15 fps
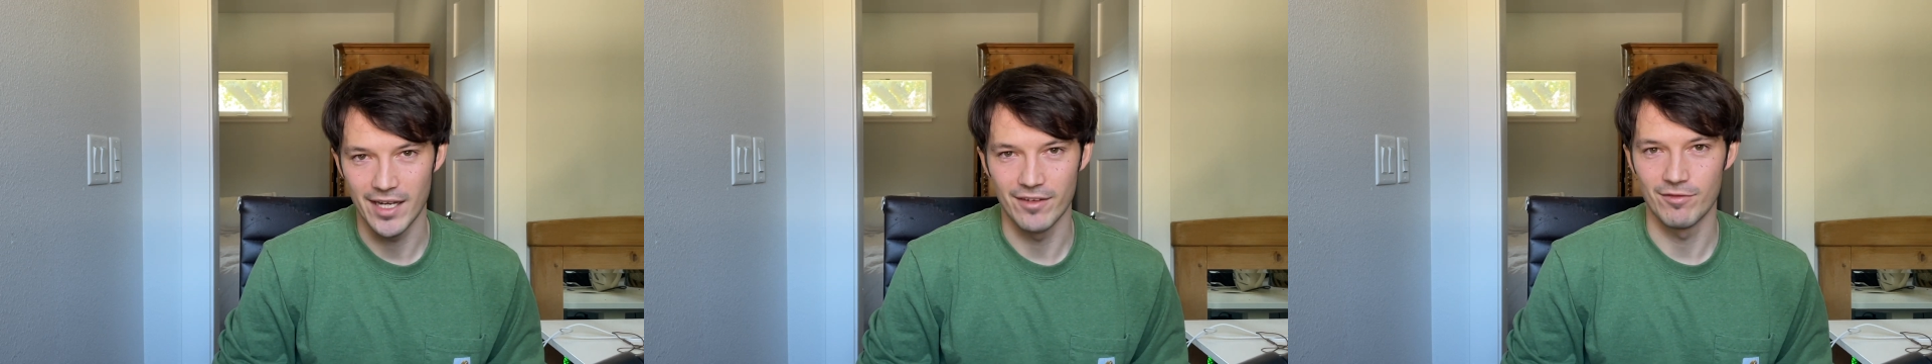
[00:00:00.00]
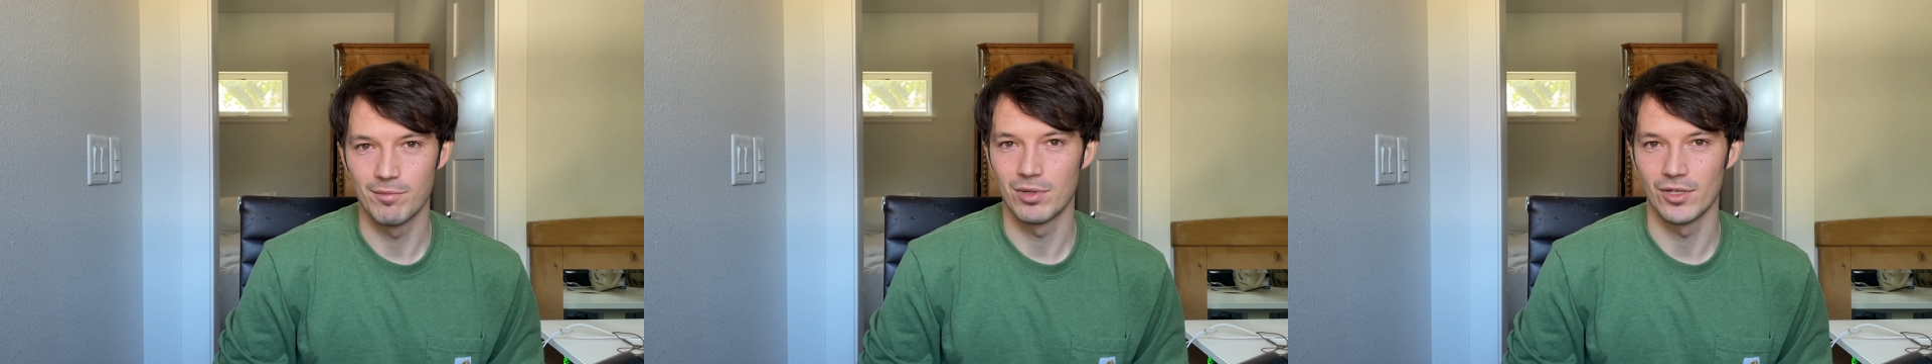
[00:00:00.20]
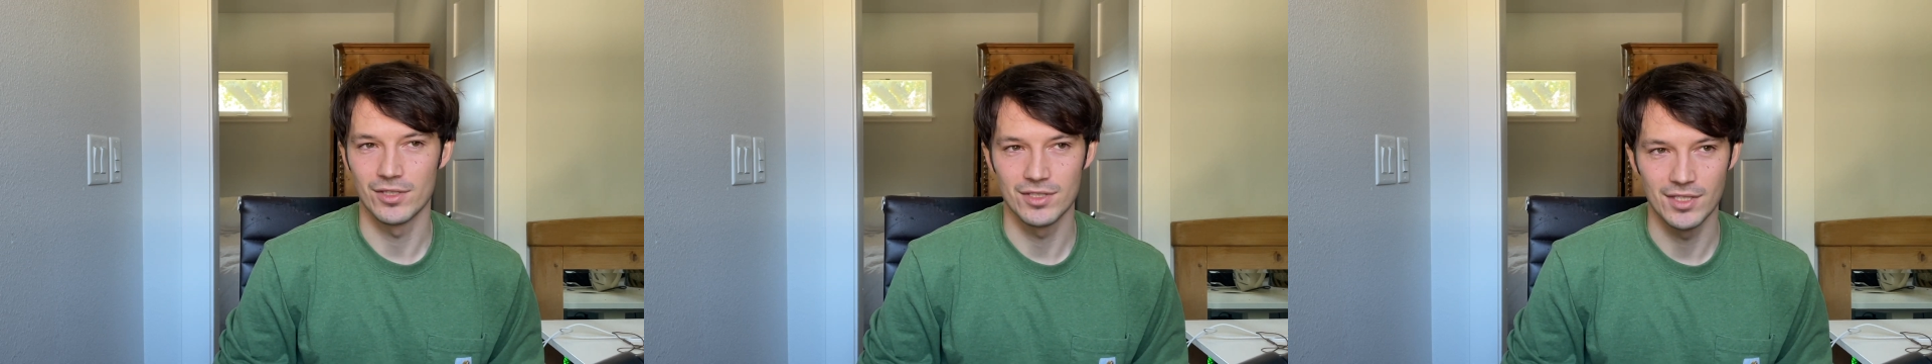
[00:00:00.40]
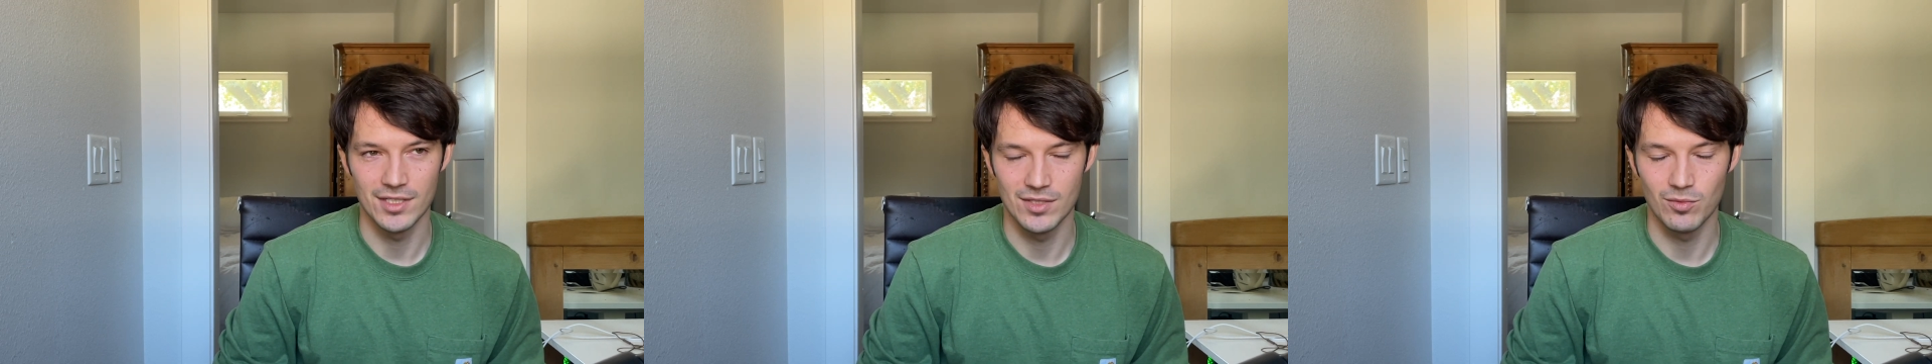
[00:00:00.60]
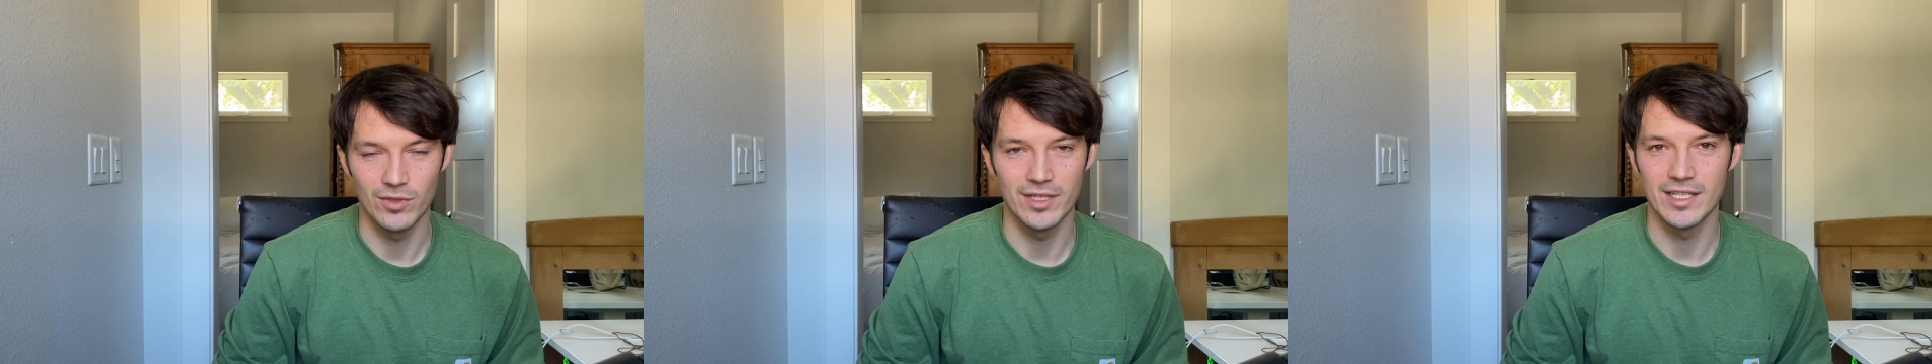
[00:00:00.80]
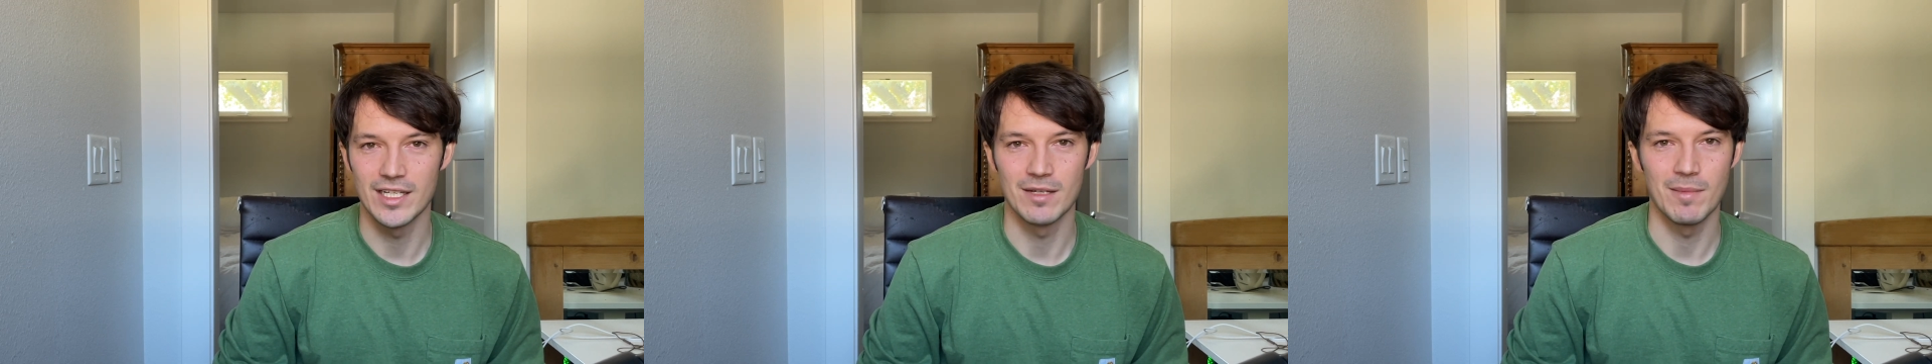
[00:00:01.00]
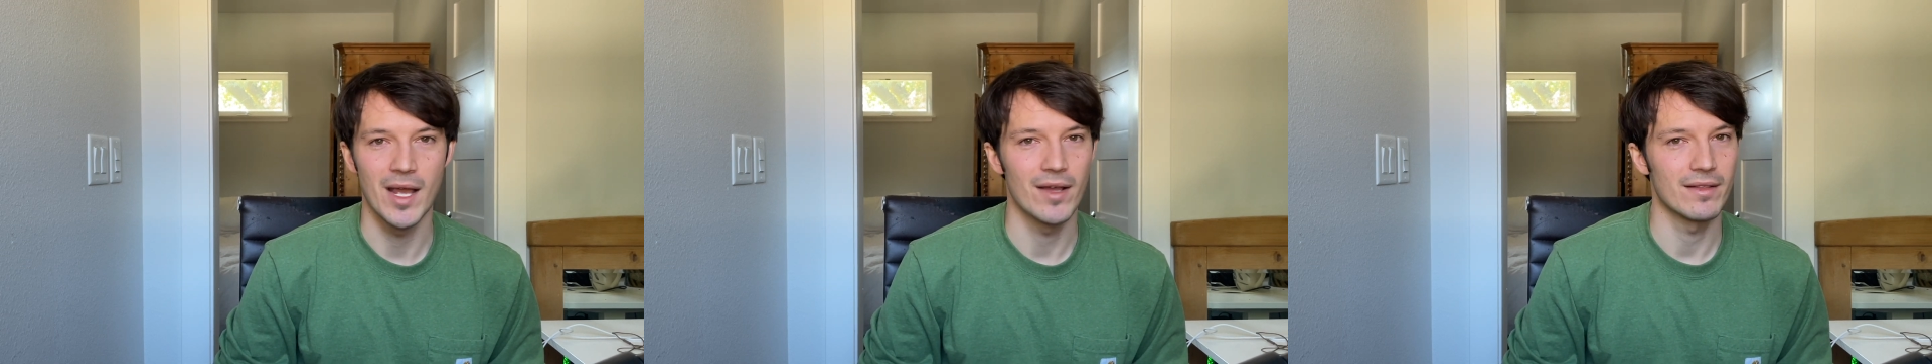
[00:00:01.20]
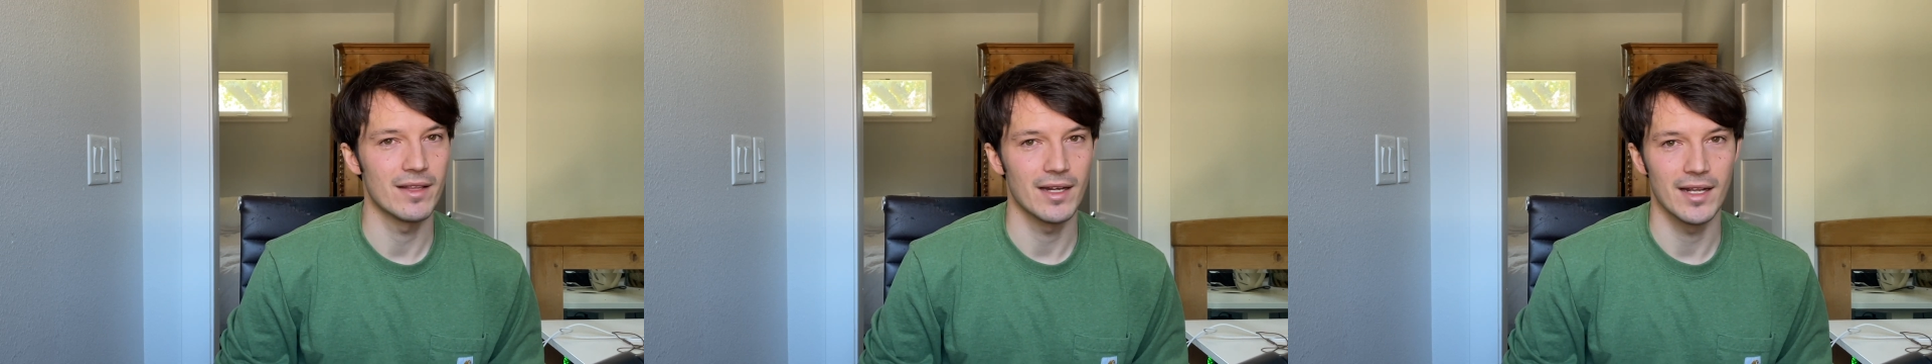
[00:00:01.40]
have purchased with the
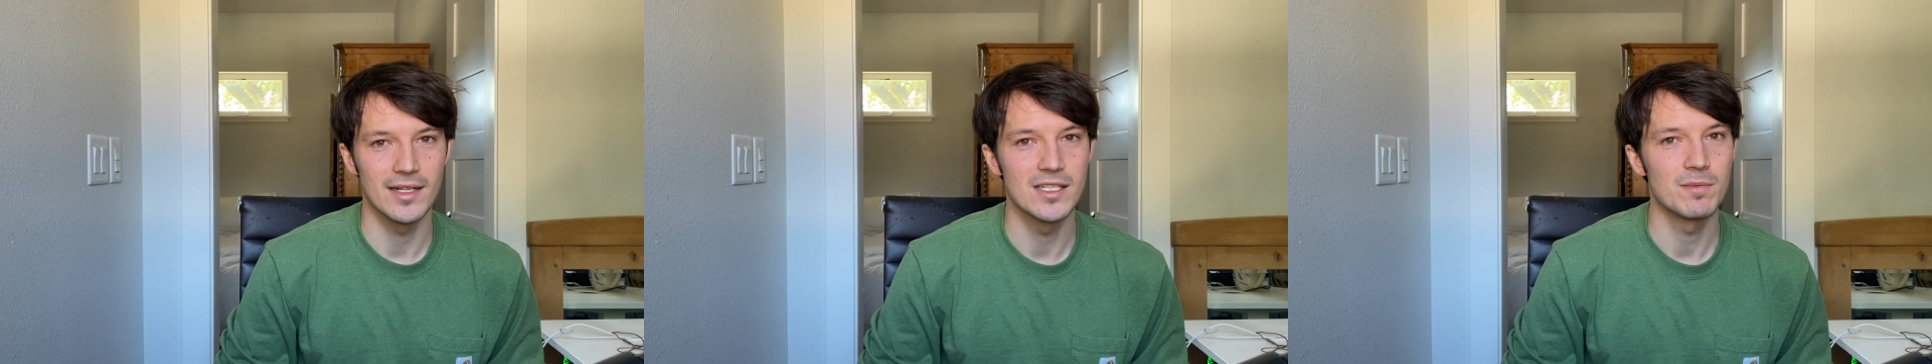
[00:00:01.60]
amount that I